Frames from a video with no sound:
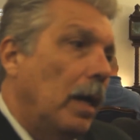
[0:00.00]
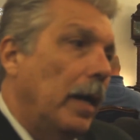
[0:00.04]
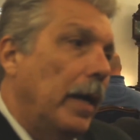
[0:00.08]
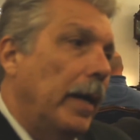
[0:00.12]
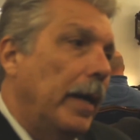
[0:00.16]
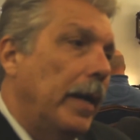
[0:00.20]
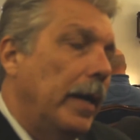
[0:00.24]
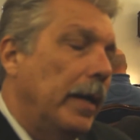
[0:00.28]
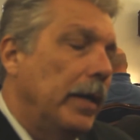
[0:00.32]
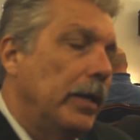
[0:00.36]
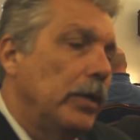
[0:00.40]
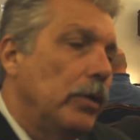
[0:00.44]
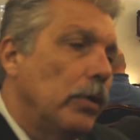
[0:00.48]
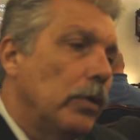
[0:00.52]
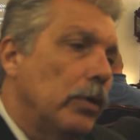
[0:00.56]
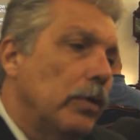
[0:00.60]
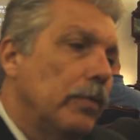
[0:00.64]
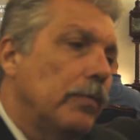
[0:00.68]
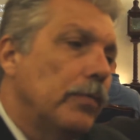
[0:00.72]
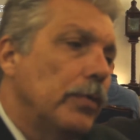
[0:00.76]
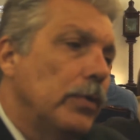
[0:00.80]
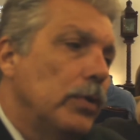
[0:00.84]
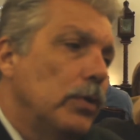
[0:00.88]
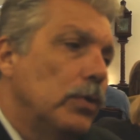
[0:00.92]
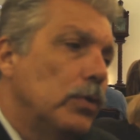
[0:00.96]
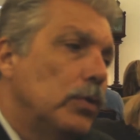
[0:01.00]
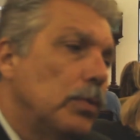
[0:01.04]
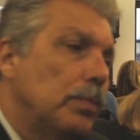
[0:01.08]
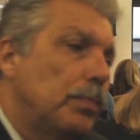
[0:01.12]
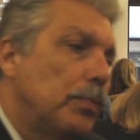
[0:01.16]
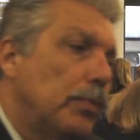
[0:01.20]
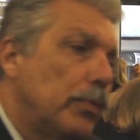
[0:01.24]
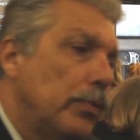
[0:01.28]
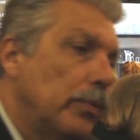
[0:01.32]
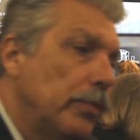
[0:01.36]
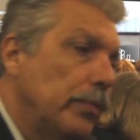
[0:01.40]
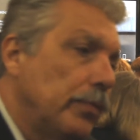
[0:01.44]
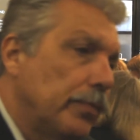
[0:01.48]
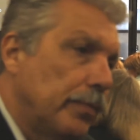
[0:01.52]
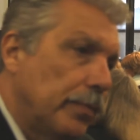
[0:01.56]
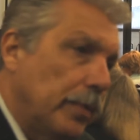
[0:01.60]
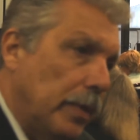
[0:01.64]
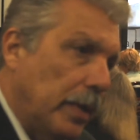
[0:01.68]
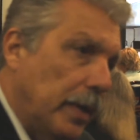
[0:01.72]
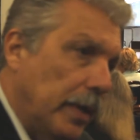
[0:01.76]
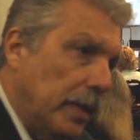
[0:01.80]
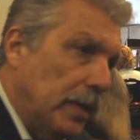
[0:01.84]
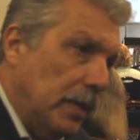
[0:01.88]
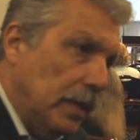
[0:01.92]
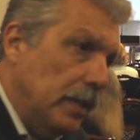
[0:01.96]
Uh, in order for you to prove,
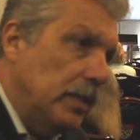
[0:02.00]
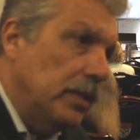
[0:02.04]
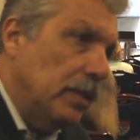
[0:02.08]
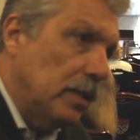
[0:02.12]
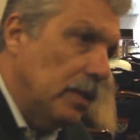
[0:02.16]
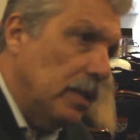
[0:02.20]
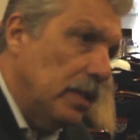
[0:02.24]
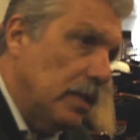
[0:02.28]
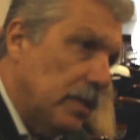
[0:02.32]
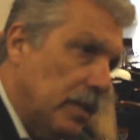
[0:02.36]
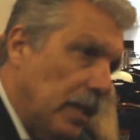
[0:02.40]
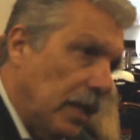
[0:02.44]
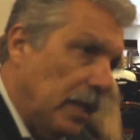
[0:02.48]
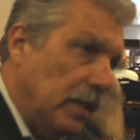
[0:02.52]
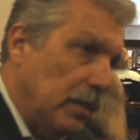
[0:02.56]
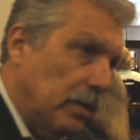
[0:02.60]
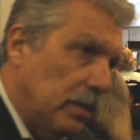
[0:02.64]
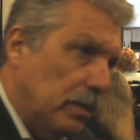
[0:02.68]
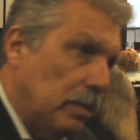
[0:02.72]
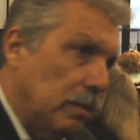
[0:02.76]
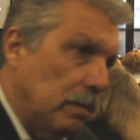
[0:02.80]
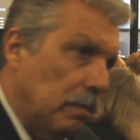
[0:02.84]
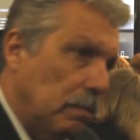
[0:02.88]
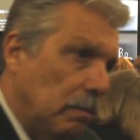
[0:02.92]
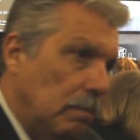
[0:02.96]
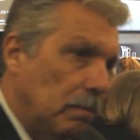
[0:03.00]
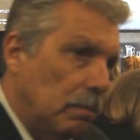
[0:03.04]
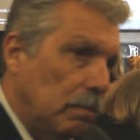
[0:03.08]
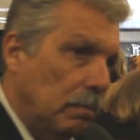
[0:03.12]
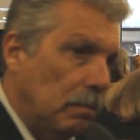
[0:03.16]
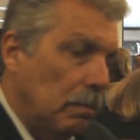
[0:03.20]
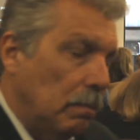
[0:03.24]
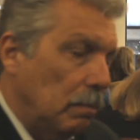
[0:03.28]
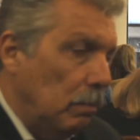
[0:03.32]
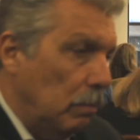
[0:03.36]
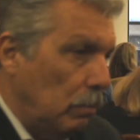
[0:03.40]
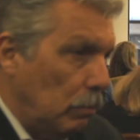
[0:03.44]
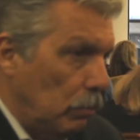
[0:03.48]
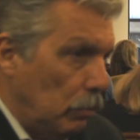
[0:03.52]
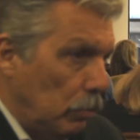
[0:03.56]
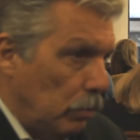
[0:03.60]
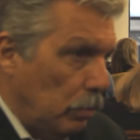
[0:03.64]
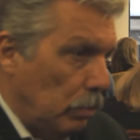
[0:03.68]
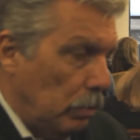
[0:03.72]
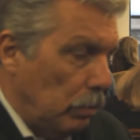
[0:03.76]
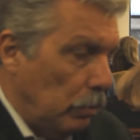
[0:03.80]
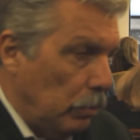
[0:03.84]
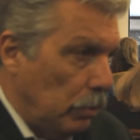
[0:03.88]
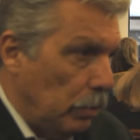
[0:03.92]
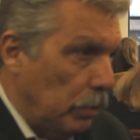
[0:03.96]
at least in the States,
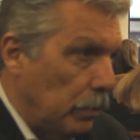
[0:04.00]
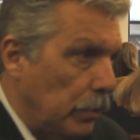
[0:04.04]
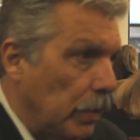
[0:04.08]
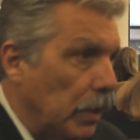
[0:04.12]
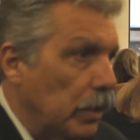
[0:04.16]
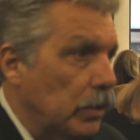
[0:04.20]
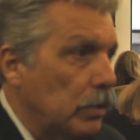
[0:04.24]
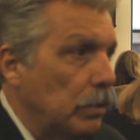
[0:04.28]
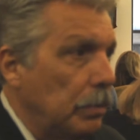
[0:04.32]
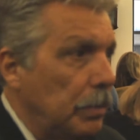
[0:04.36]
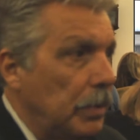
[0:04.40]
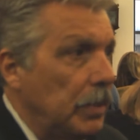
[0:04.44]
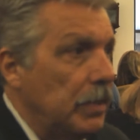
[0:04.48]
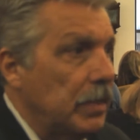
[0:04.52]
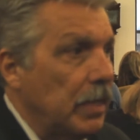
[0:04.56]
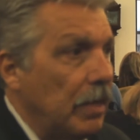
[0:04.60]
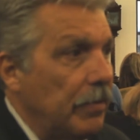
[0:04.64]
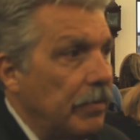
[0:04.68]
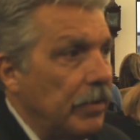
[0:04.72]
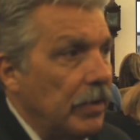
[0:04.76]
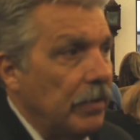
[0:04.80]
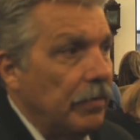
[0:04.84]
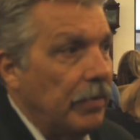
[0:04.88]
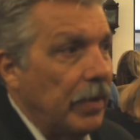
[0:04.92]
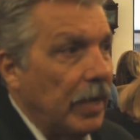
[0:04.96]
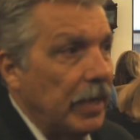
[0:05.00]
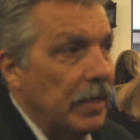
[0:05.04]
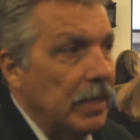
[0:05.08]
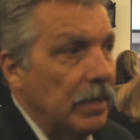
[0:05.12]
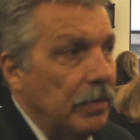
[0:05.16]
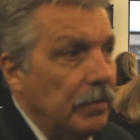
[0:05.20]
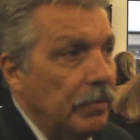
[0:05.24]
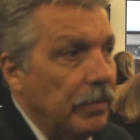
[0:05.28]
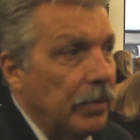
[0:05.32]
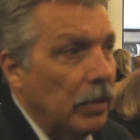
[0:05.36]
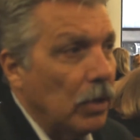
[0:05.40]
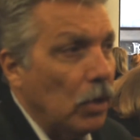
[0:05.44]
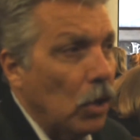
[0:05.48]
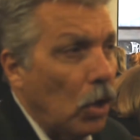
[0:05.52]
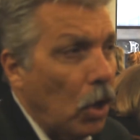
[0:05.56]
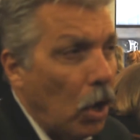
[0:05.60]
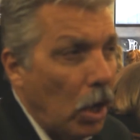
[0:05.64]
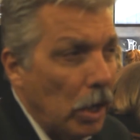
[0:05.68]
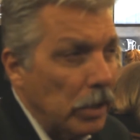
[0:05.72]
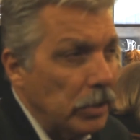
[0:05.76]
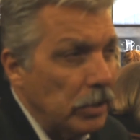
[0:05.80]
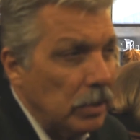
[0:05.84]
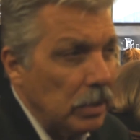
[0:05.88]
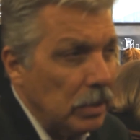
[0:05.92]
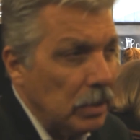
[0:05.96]
your, your drug to be safe and effective, the
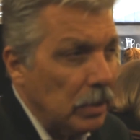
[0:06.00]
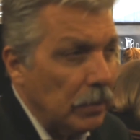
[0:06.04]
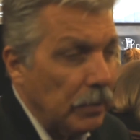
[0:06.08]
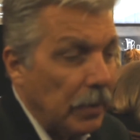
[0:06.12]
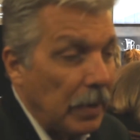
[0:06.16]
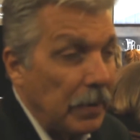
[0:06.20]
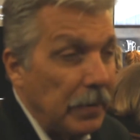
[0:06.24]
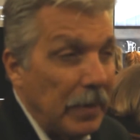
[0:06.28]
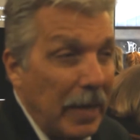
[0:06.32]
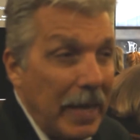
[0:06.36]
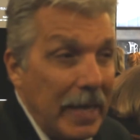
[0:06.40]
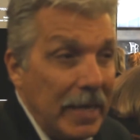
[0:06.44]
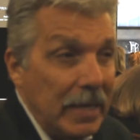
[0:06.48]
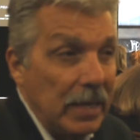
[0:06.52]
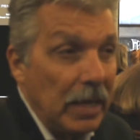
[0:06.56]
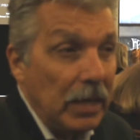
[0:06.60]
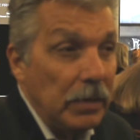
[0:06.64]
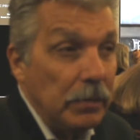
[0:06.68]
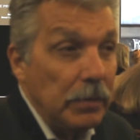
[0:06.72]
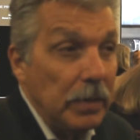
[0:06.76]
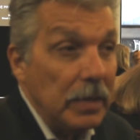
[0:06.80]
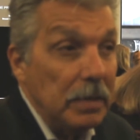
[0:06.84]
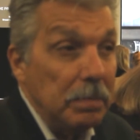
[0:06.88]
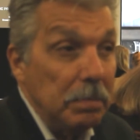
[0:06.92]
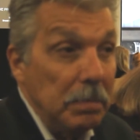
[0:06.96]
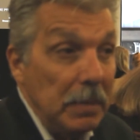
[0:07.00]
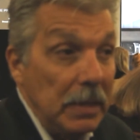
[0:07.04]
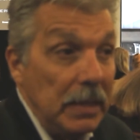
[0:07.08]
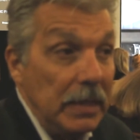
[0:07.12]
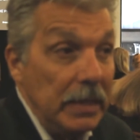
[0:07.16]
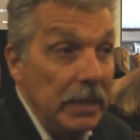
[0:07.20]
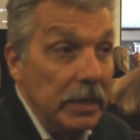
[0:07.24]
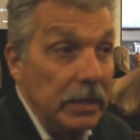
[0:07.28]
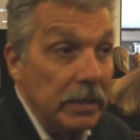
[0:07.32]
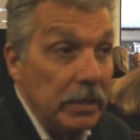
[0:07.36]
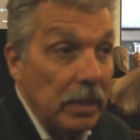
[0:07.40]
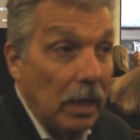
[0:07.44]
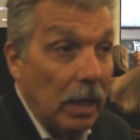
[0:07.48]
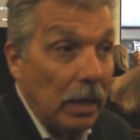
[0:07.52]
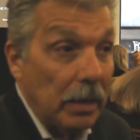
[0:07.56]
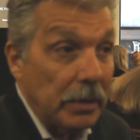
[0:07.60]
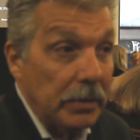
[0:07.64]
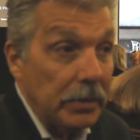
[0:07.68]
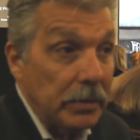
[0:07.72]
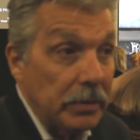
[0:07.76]
cost is around $800 million. Wow.